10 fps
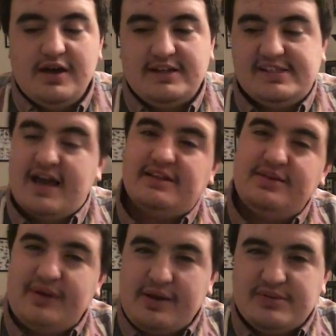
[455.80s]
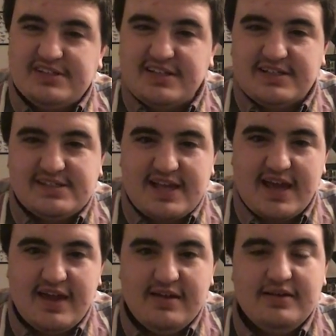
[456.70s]
exactly what i was gonna
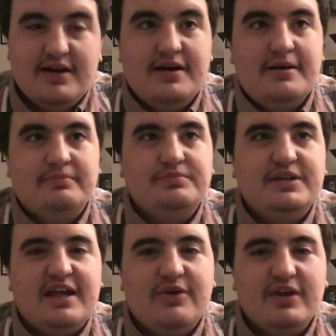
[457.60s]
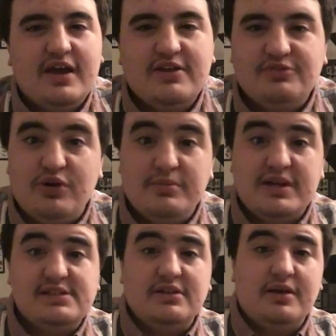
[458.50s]
say um, but now it kind of all
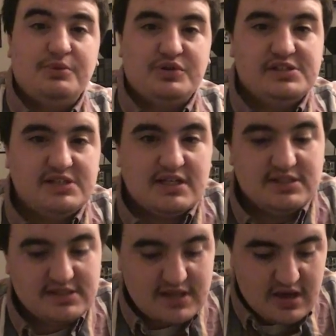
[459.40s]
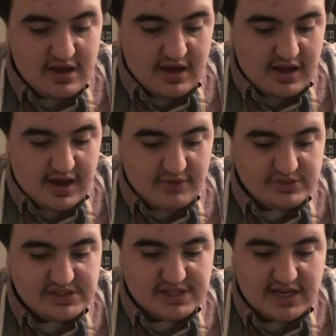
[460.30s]
makes a lot more sense uh, i
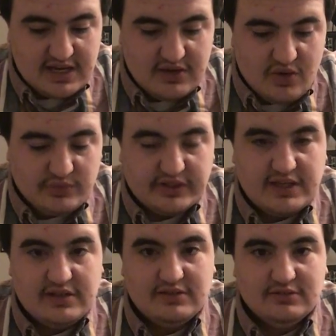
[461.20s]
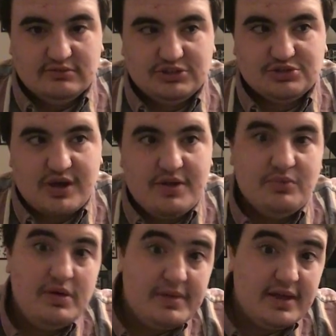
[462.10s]
was dating only straight
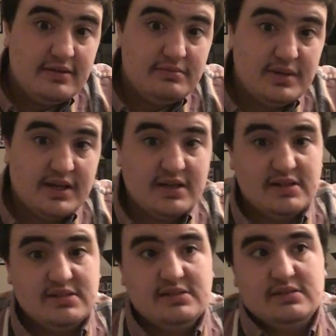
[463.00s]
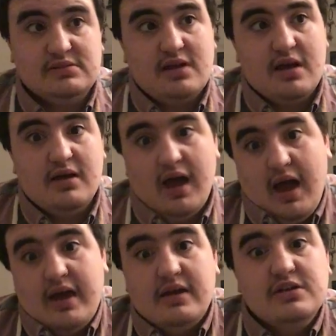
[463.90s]
women because
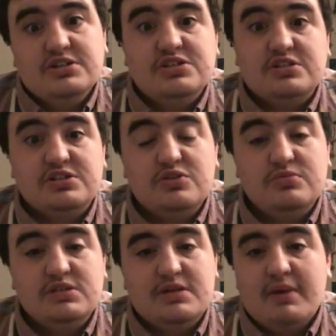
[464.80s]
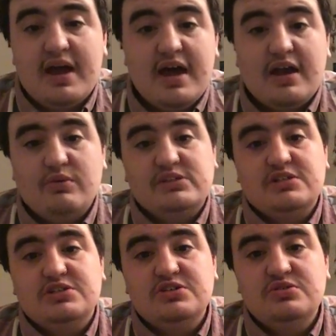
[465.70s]
i just assumed in my head i was a
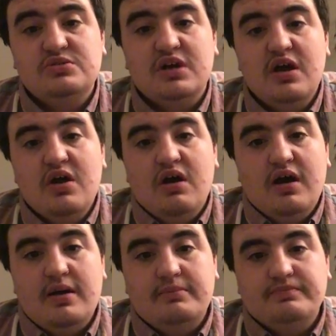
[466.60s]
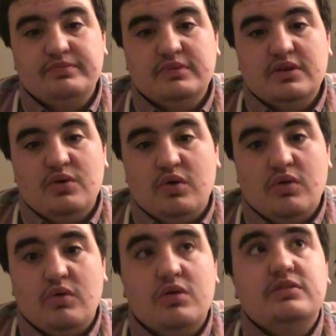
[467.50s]
dude um, or
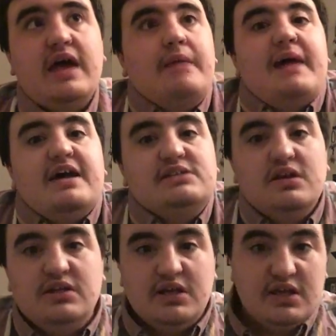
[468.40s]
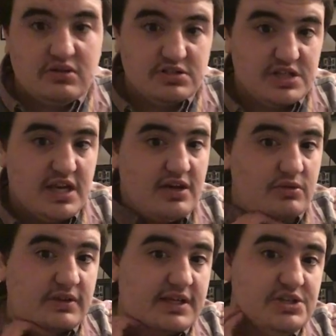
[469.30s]
or that masculine energy in a
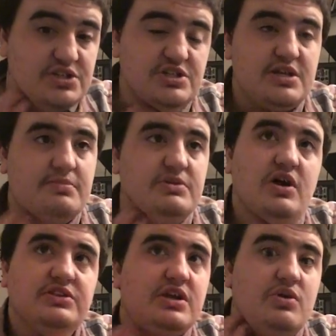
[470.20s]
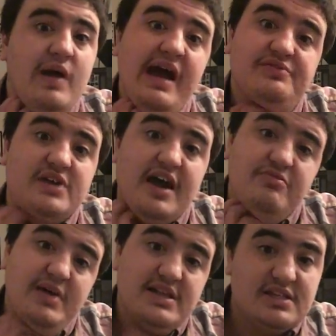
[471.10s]
relationship. Not that you have to
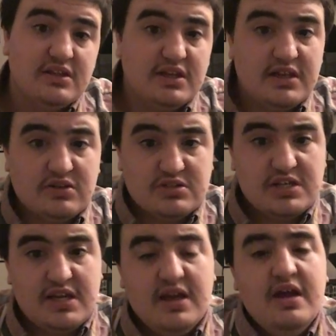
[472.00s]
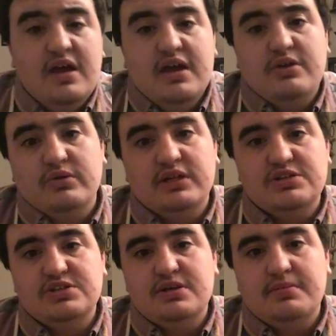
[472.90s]
have masculine energy in a
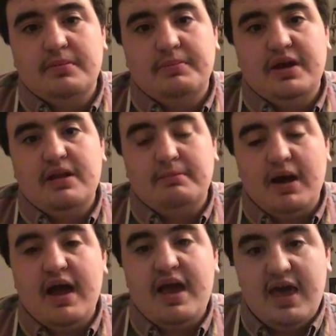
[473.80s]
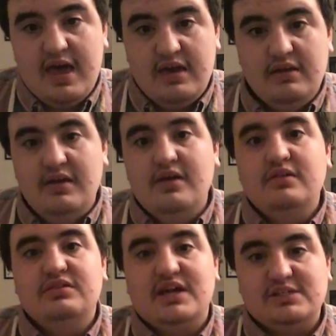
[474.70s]
relationship, but in my head,
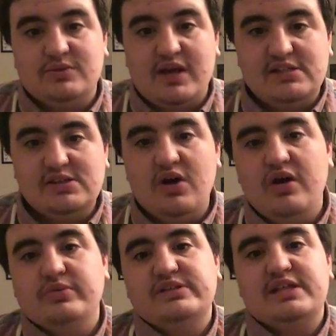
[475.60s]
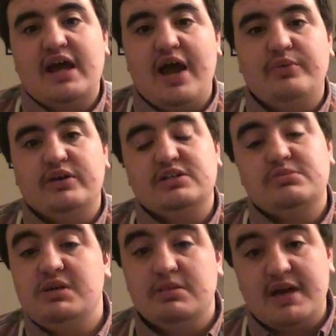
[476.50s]
that's what I saw was that I wanted
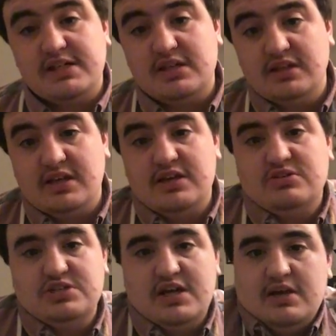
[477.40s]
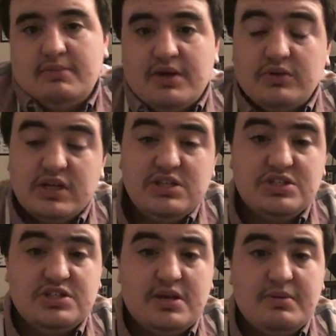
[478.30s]
to be the masculine energy in my
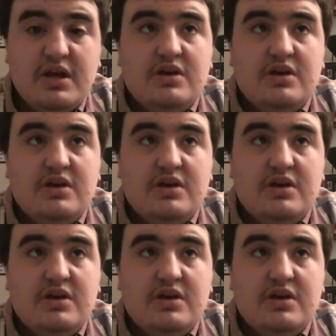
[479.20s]
relationship.